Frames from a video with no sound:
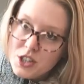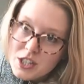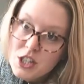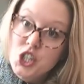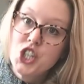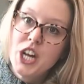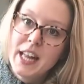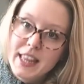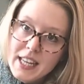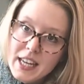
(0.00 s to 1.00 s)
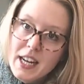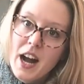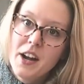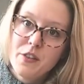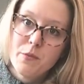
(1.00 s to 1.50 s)
to gently
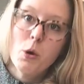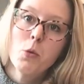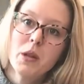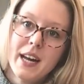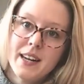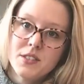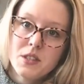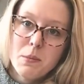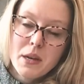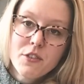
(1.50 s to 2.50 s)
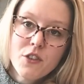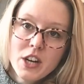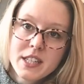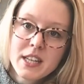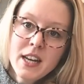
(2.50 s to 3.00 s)
kind of mobilize the
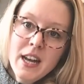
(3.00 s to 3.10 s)
midfoot